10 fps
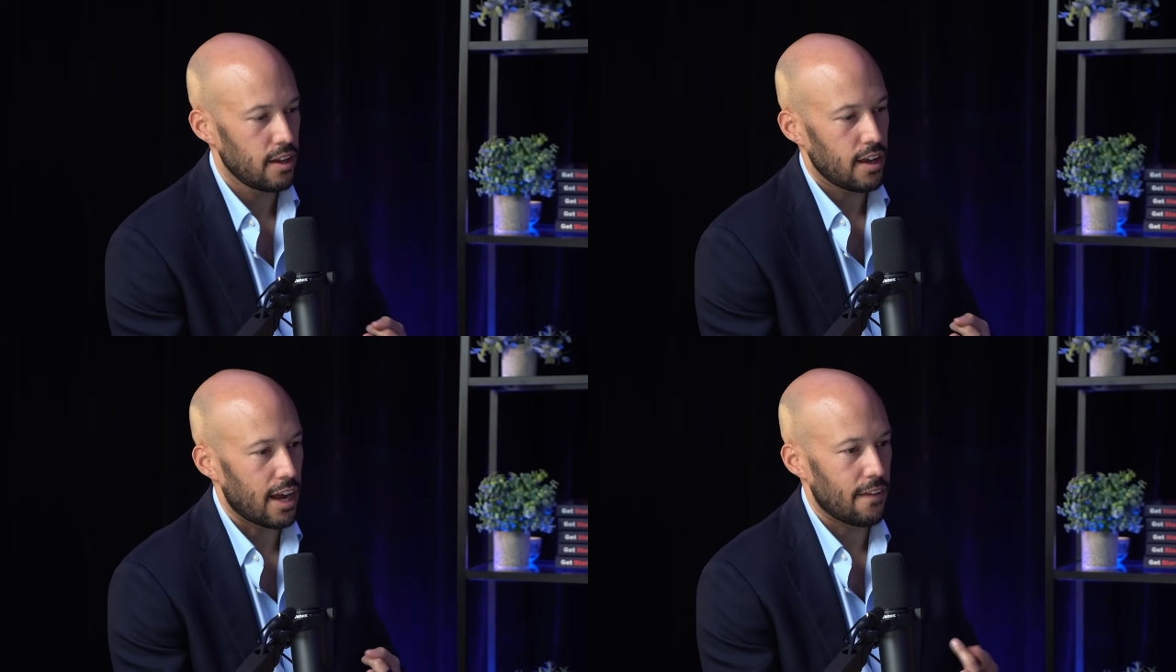
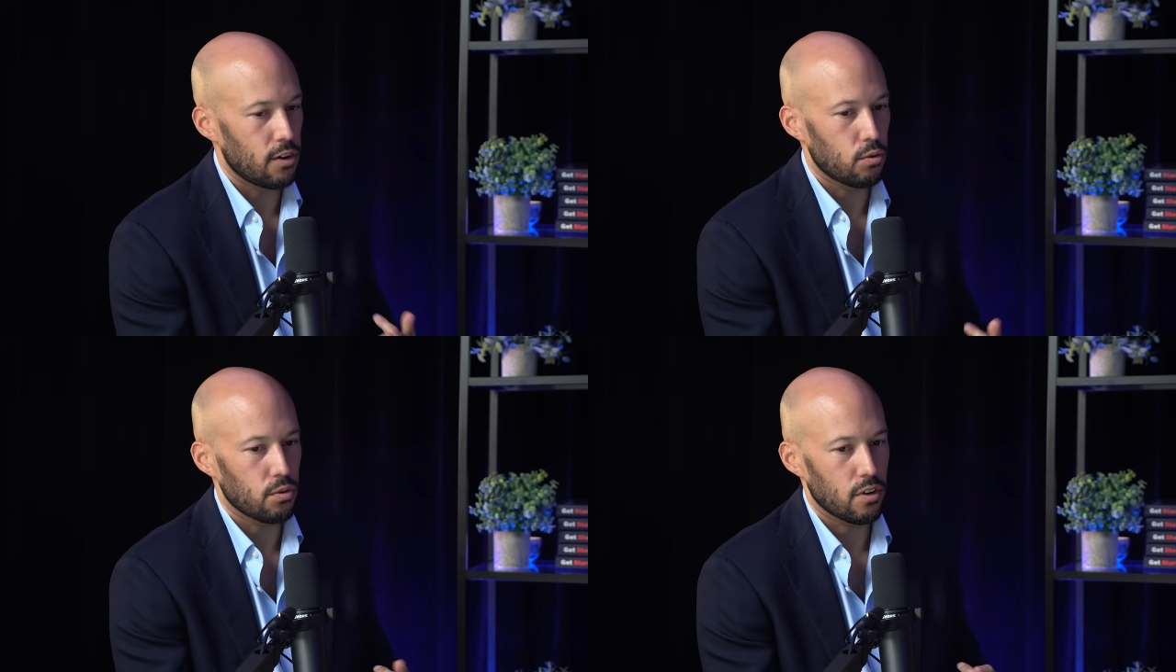and then
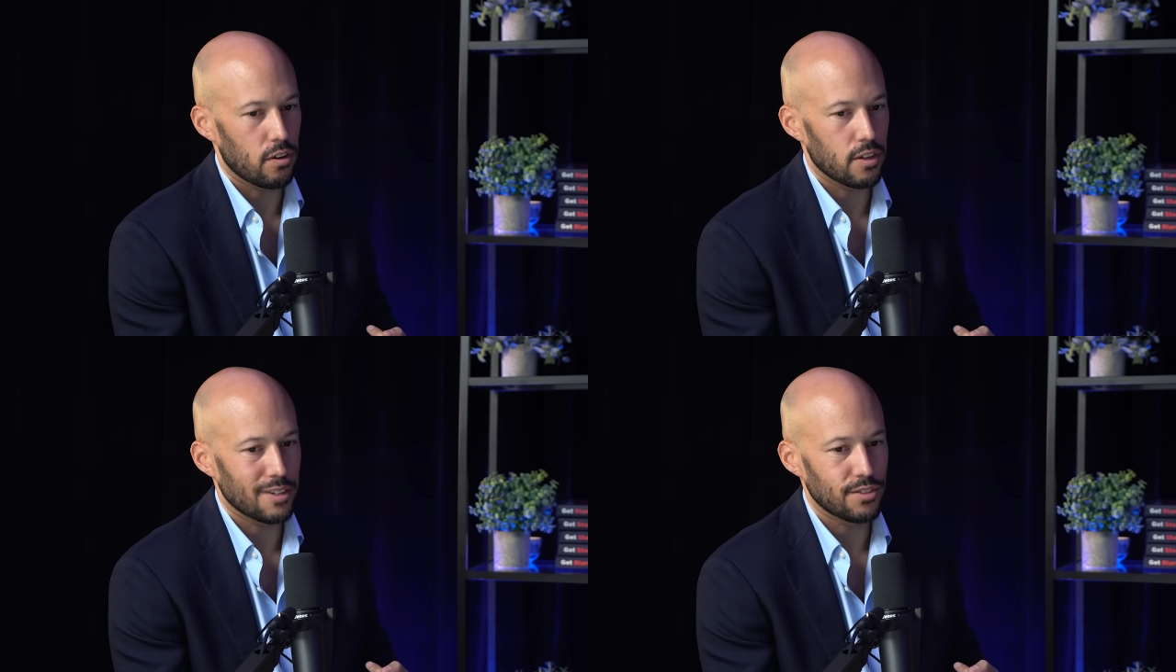also
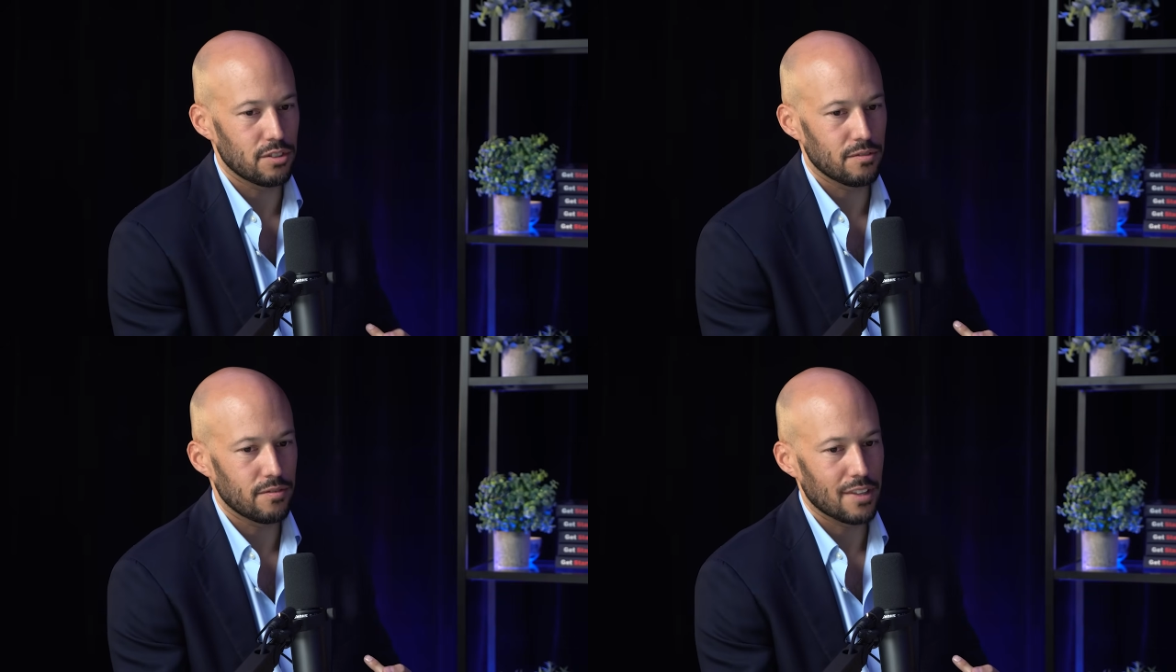the sort
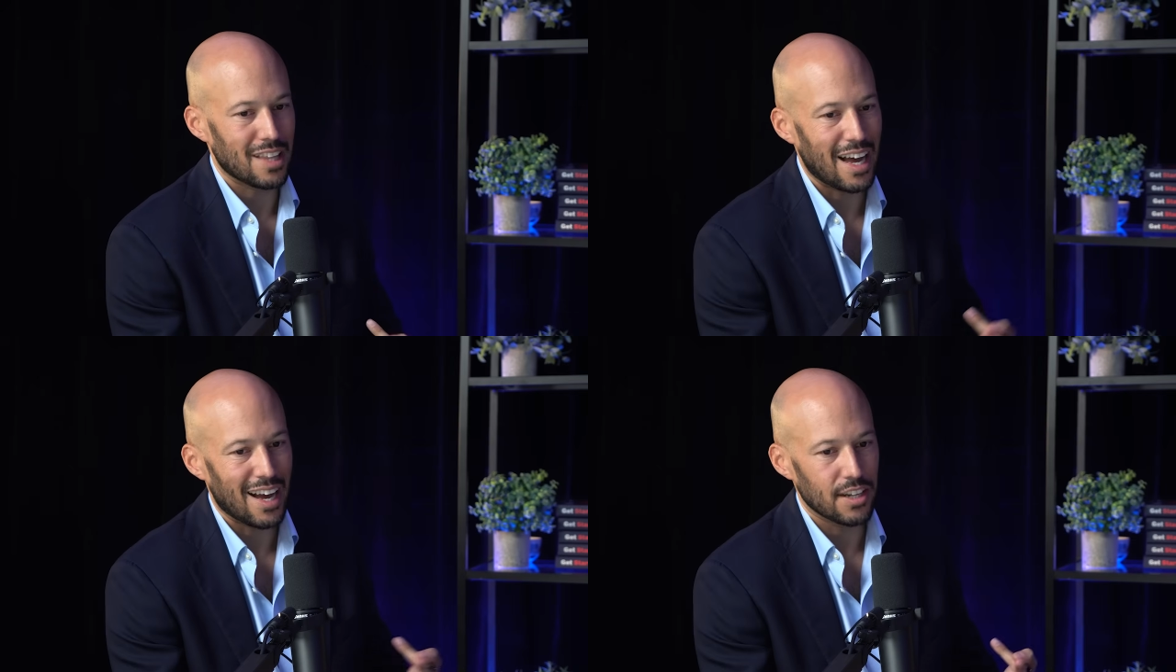of
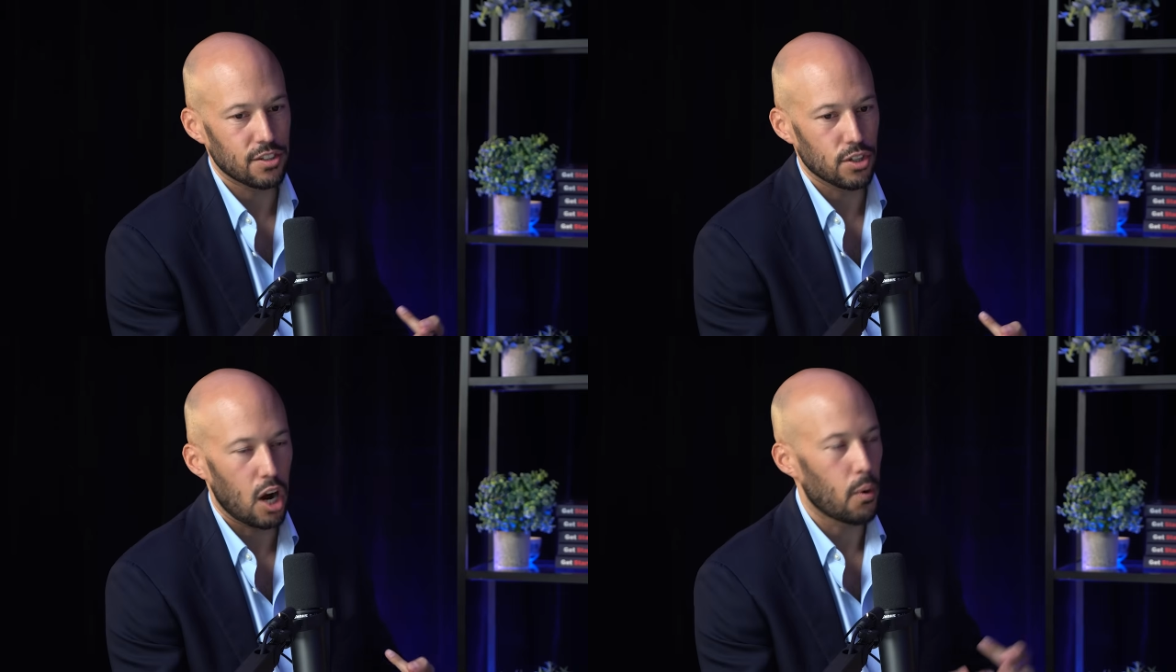
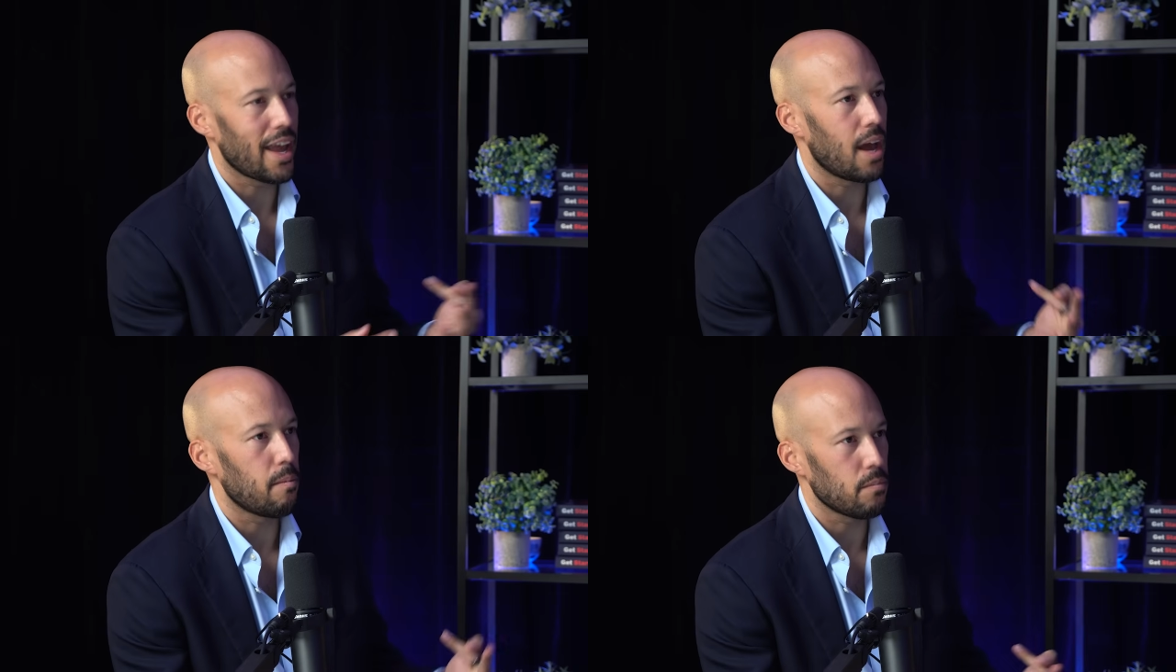large
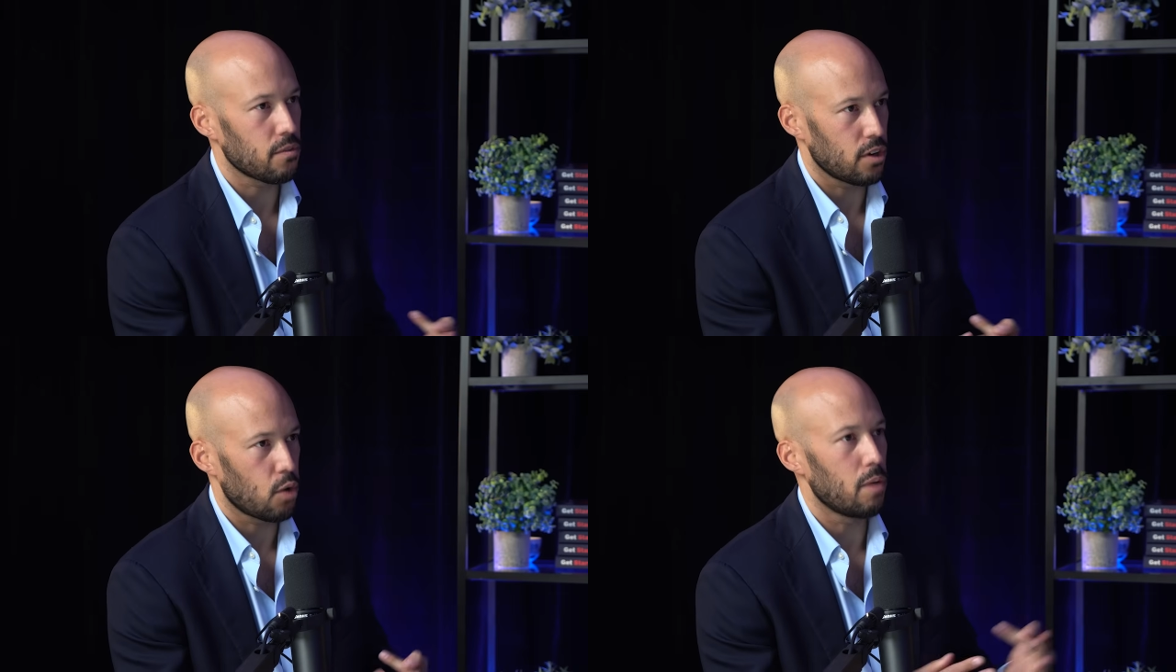OEMs
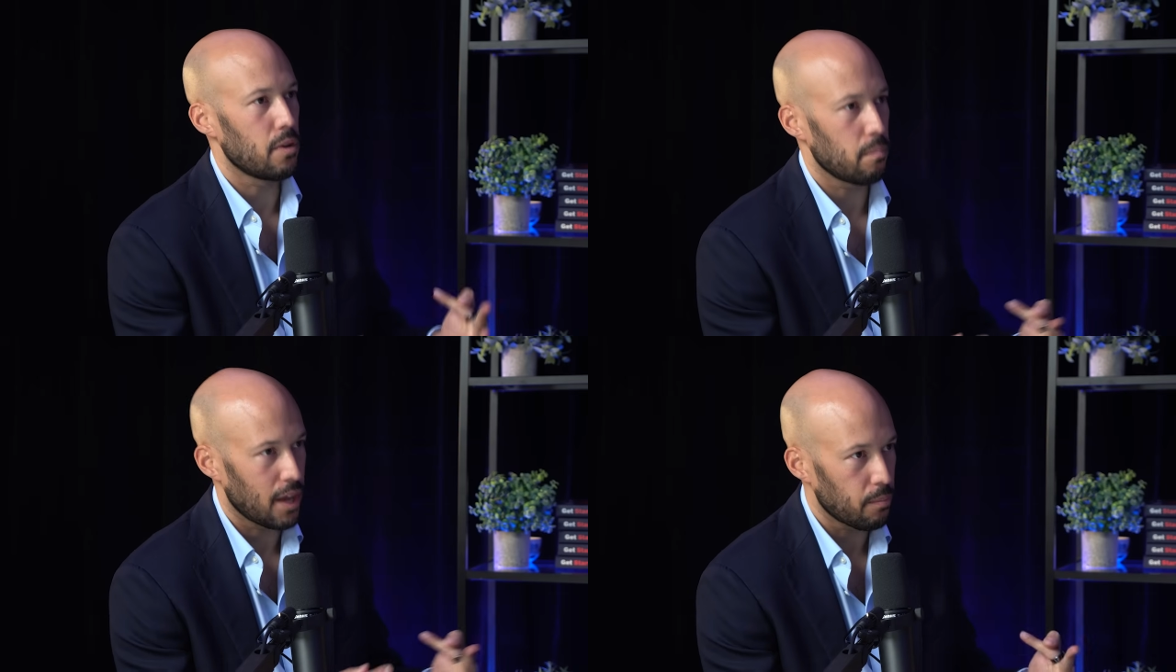and
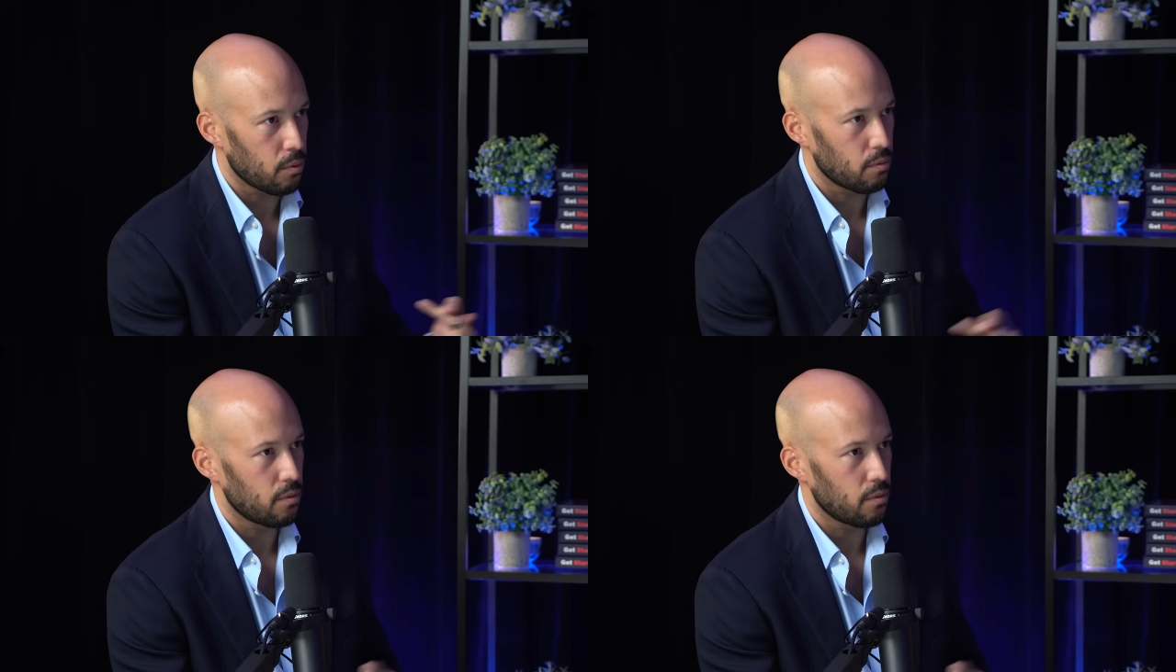equipment people,